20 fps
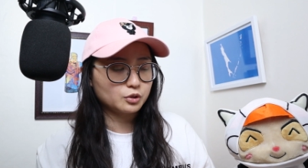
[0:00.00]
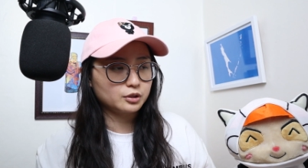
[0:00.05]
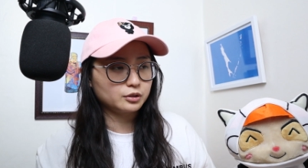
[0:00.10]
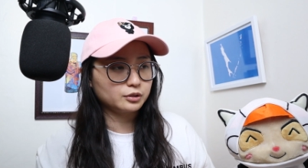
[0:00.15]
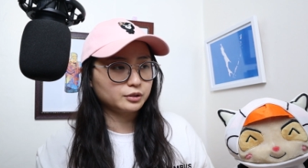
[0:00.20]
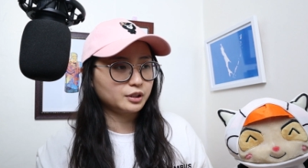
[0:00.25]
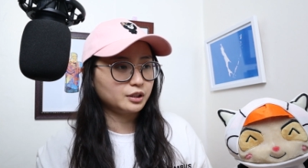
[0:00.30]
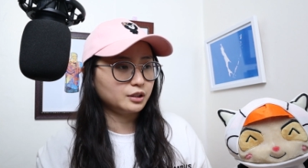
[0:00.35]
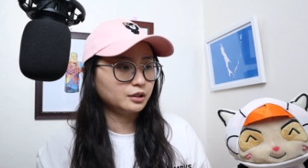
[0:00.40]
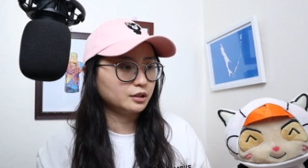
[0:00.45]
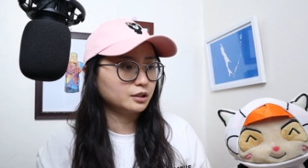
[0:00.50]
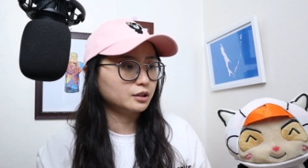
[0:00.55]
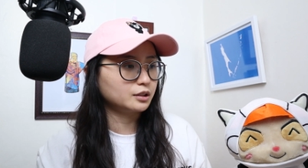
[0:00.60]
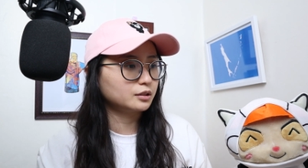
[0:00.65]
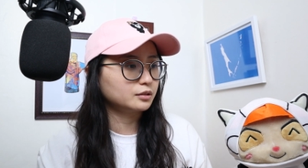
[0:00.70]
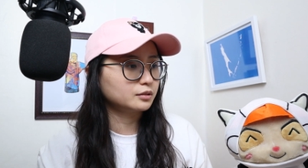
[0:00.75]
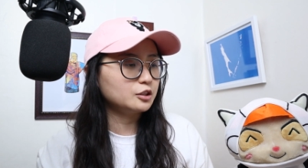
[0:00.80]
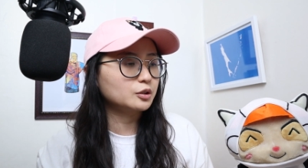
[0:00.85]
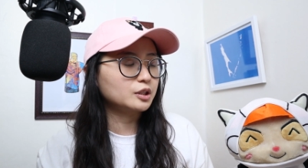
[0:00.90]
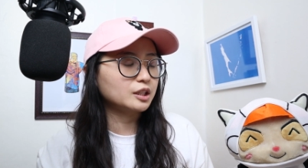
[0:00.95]
world
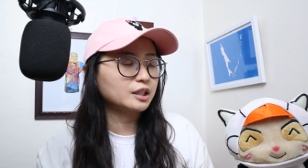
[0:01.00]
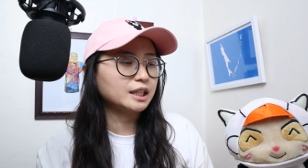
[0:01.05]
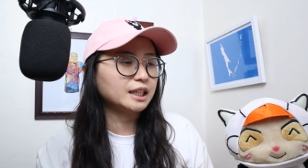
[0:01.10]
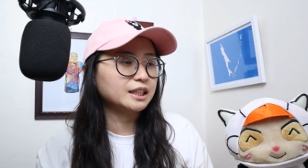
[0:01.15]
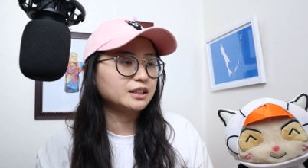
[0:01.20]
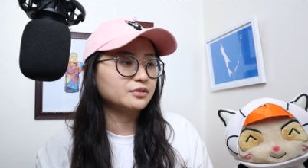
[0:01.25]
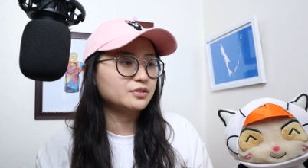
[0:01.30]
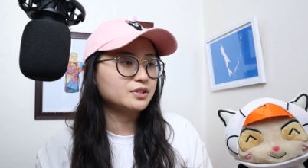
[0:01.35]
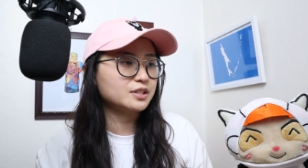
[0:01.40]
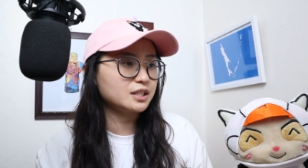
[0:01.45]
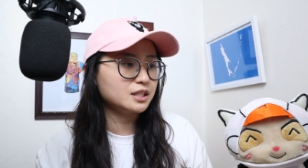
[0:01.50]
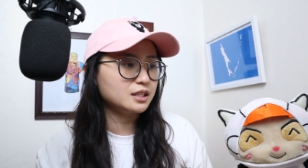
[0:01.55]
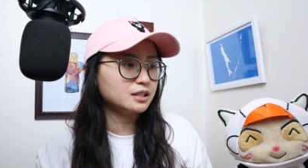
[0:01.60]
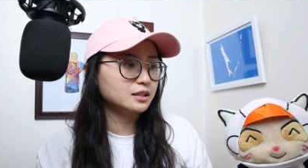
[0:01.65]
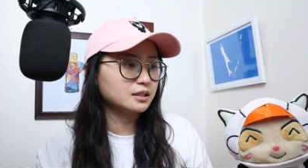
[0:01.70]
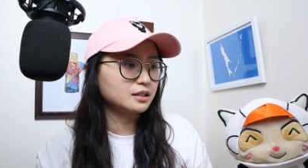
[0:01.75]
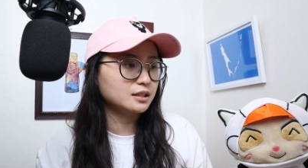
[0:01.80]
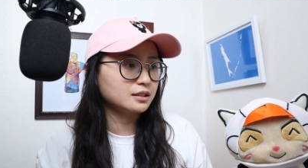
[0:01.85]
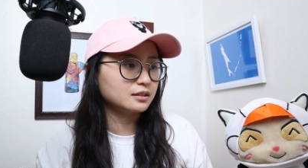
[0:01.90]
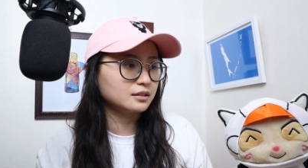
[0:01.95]
here. And you can kind of
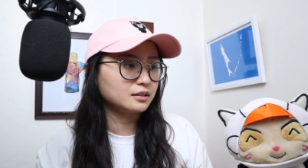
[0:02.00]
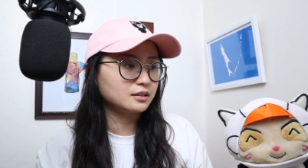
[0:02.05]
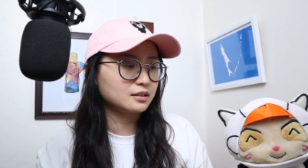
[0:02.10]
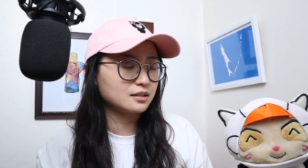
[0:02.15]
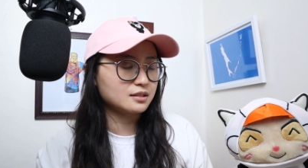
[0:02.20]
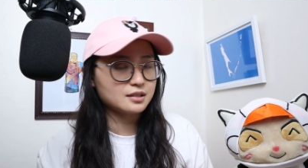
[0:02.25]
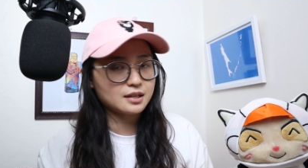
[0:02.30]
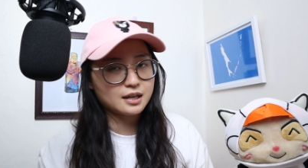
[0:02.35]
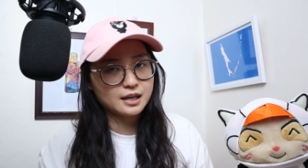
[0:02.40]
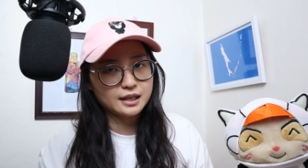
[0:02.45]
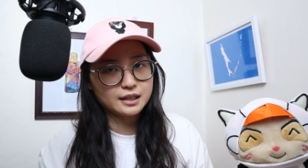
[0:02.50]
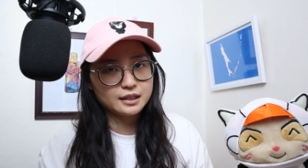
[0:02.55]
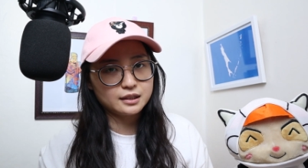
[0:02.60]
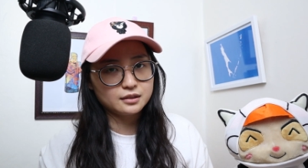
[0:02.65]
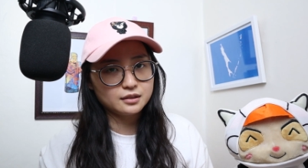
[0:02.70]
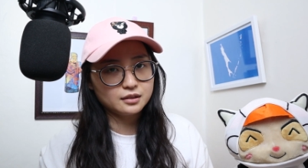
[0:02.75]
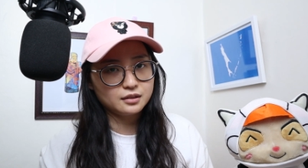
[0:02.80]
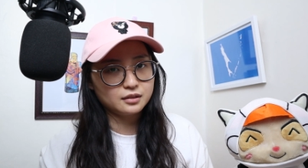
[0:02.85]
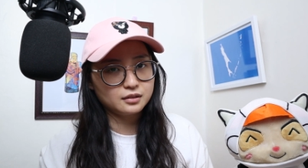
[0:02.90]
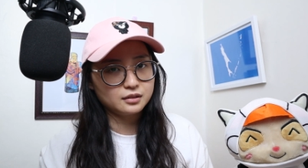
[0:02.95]
see it in the
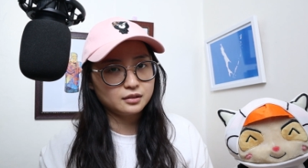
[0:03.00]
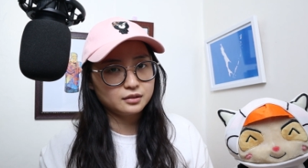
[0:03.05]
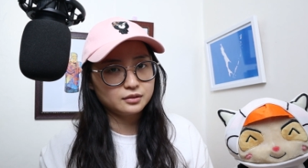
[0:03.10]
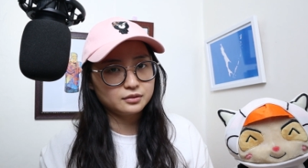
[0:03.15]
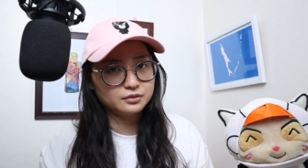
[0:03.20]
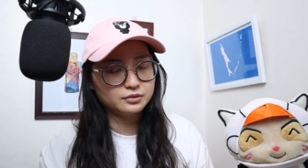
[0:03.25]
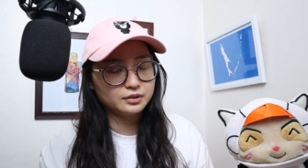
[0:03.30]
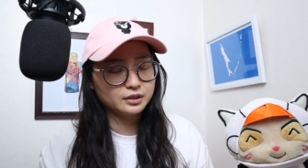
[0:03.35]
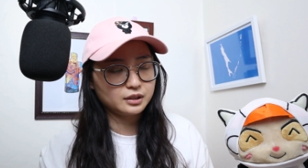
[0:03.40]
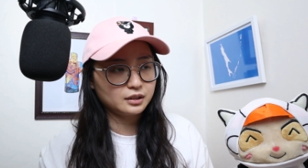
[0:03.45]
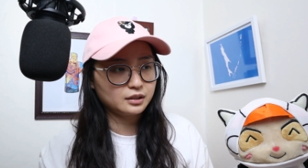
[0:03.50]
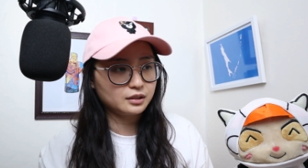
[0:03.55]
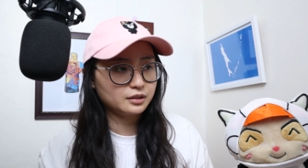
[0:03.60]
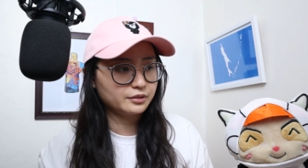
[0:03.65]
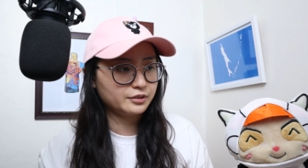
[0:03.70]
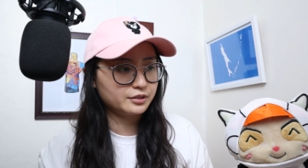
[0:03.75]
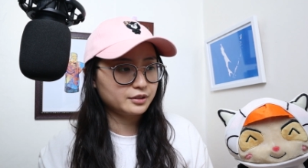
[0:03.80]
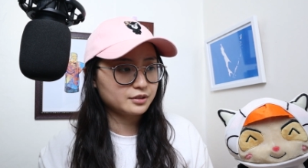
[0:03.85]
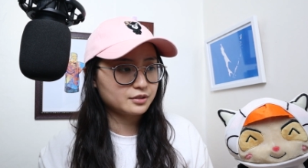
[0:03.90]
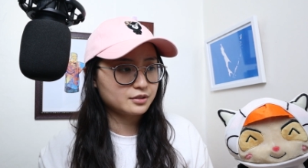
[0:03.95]
design
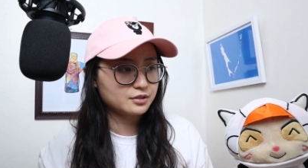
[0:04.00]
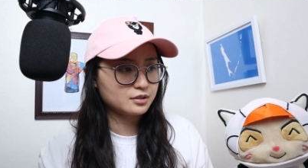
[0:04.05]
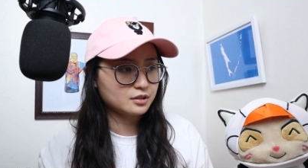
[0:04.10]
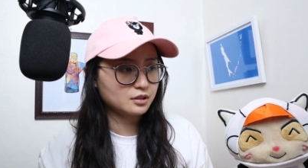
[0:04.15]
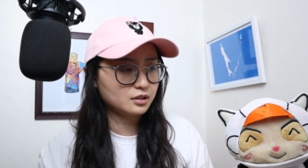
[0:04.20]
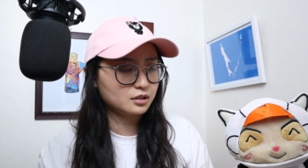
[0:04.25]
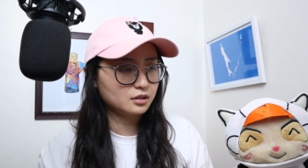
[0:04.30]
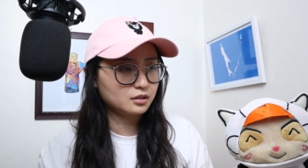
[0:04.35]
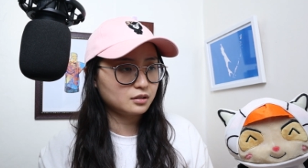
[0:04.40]
of this